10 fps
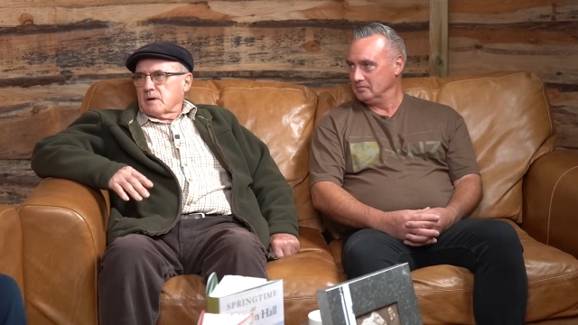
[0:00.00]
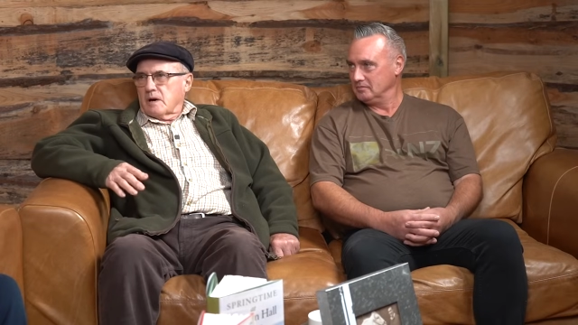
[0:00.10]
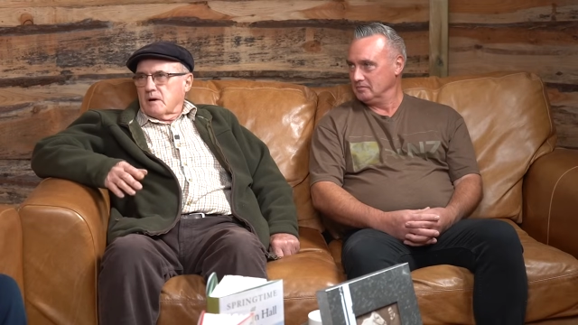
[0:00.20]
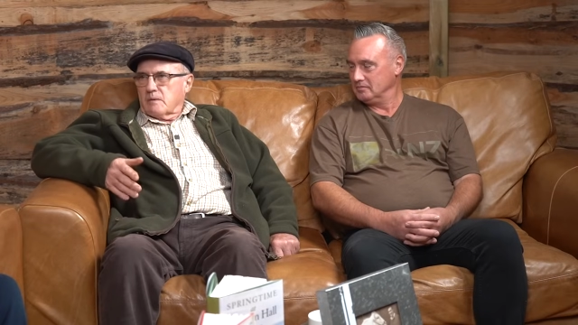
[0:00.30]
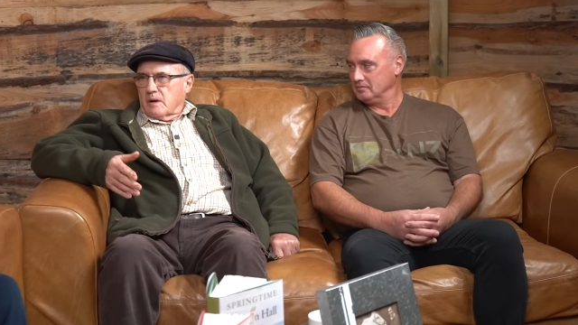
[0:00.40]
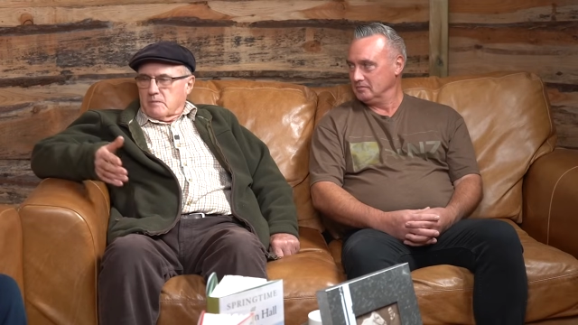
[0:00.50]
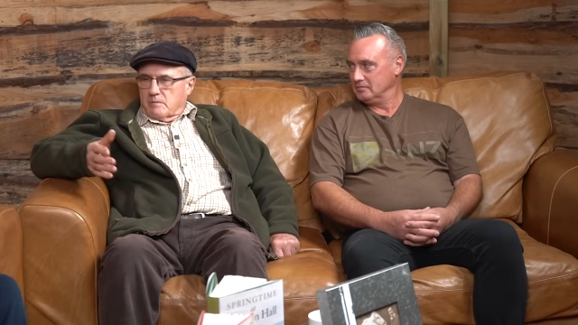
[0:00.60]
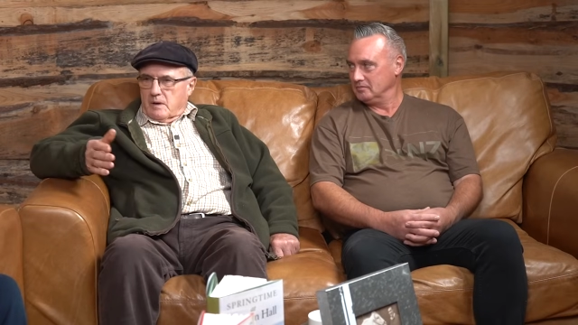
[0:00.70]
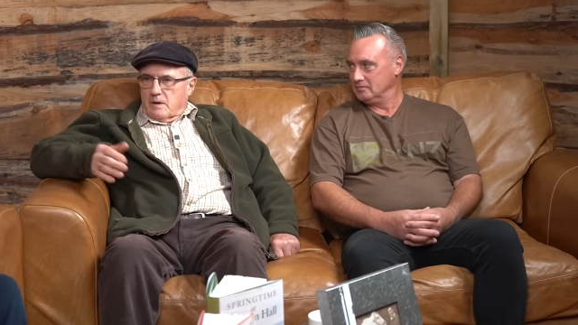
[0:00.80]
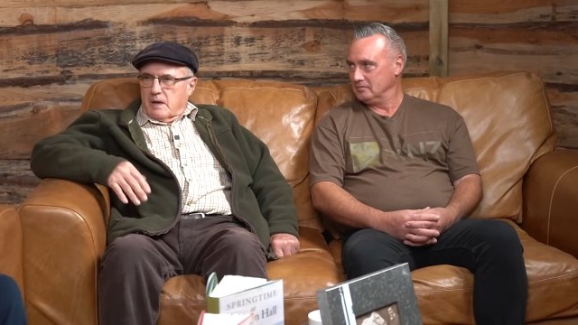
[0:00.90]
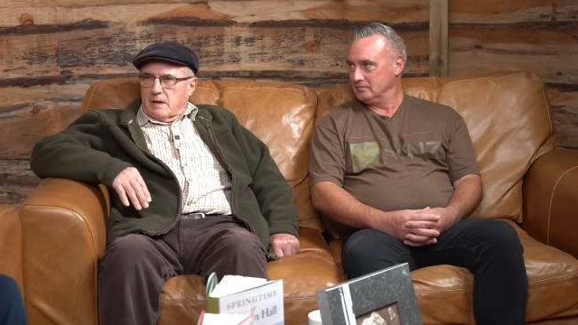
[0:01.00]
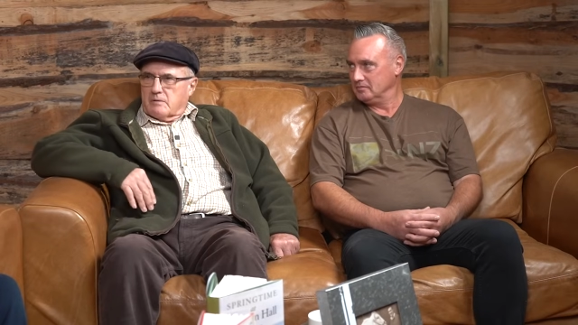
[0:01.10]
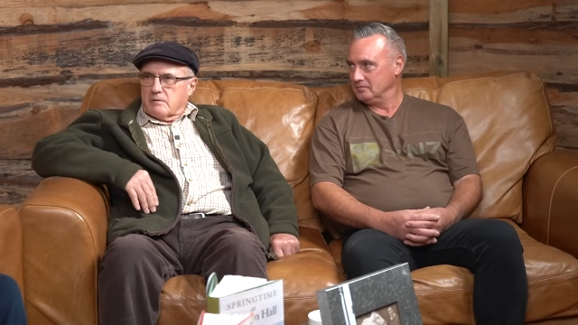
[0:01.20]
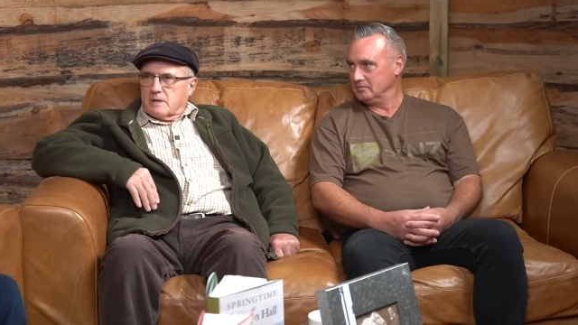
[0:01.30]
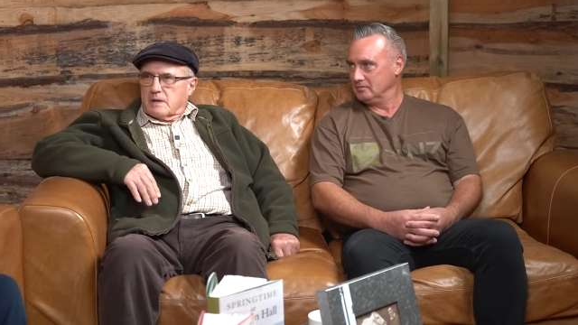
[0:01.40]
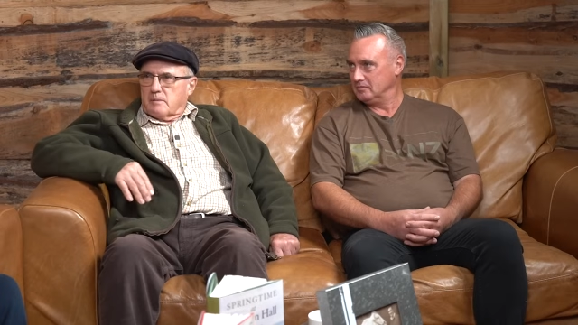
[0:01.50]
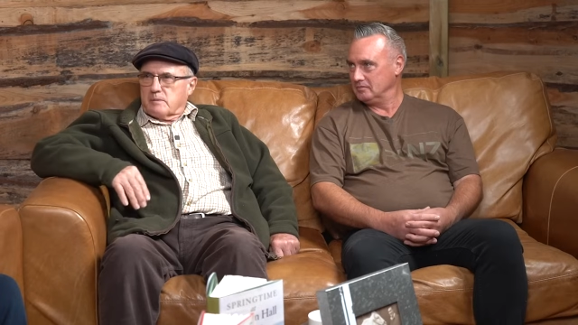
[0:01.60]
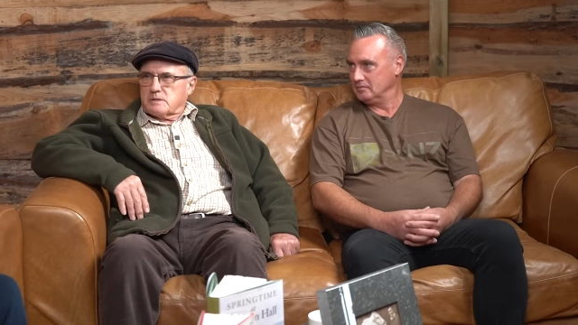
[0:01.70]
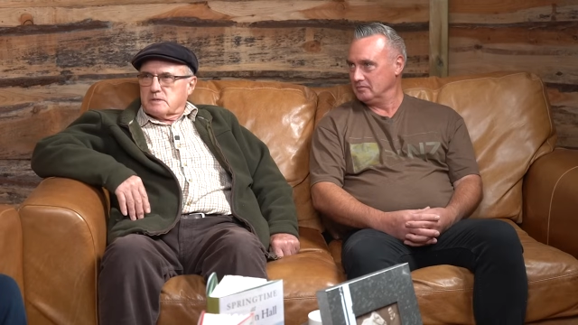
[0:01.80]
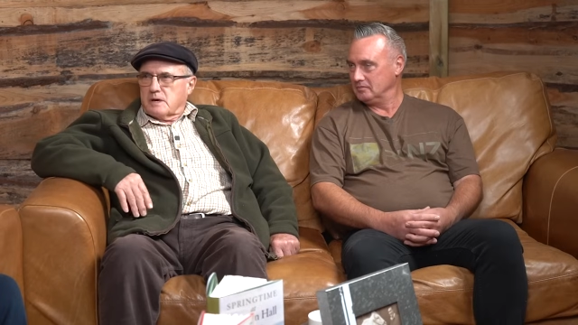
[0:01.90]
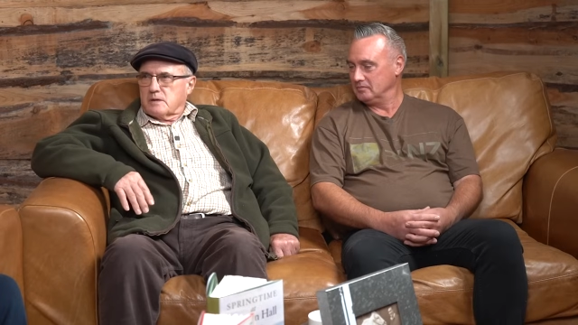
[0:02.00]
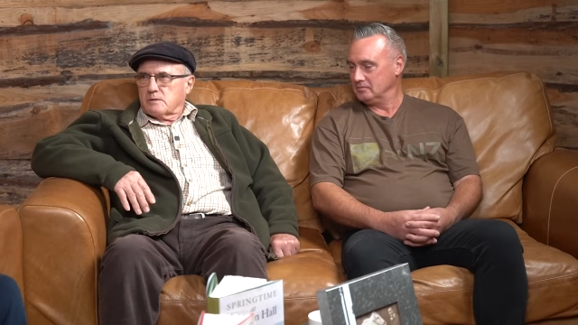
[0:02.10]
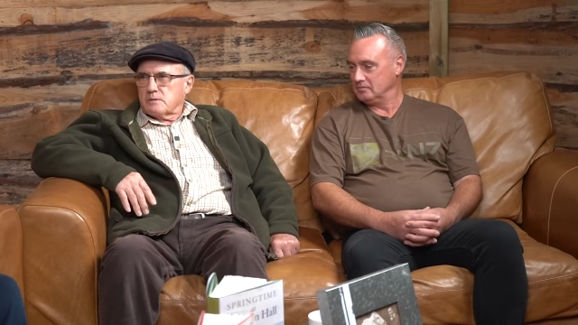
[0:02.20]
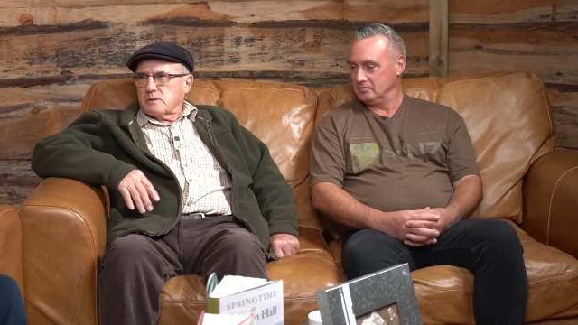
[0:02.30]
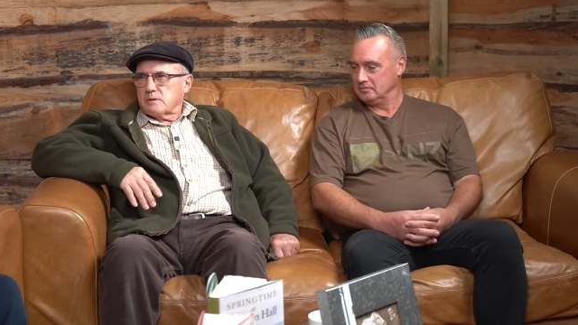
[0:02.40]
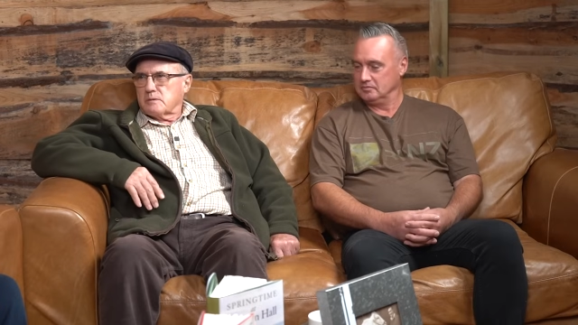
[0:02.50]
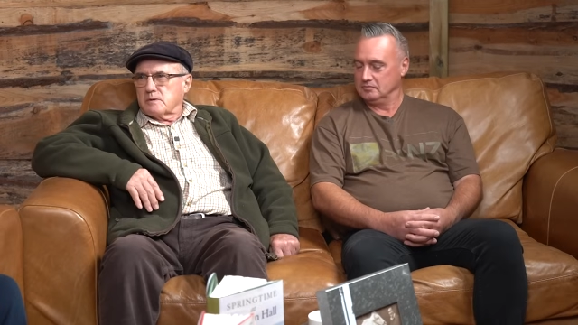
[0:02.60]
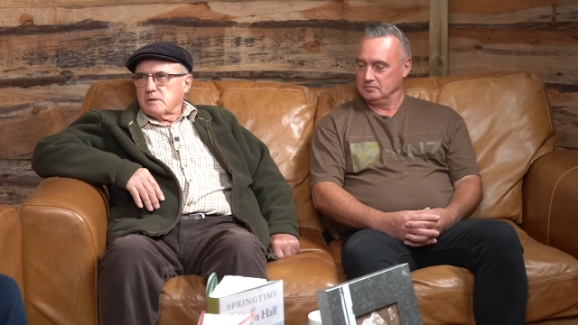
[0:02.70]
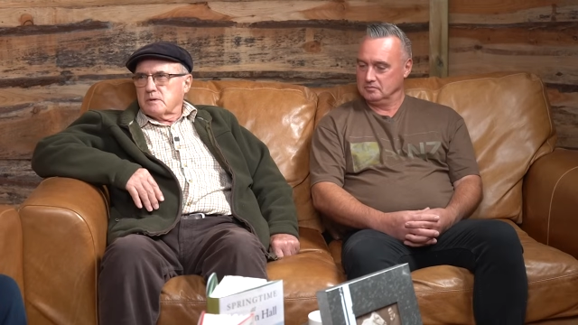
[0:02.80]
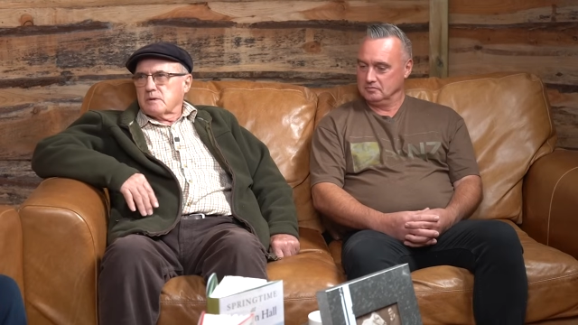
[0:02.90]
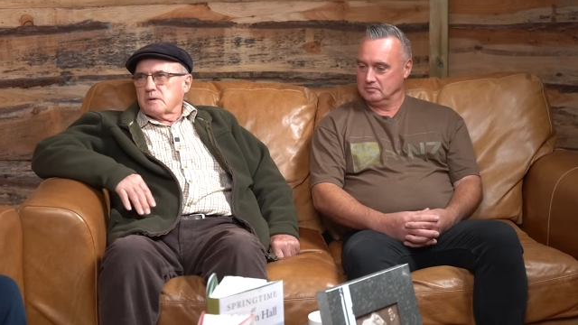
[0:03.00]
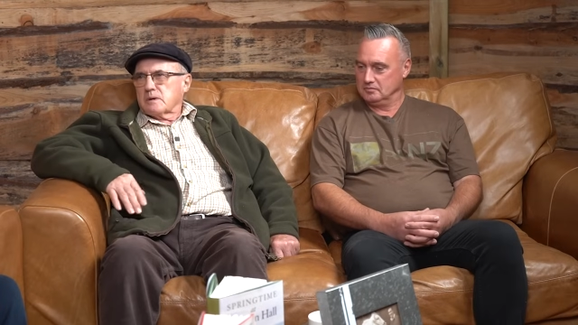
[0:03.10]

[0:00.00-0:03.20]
Speaker 1: I'd, I'd, I'd had a really happy childhood and. Uh,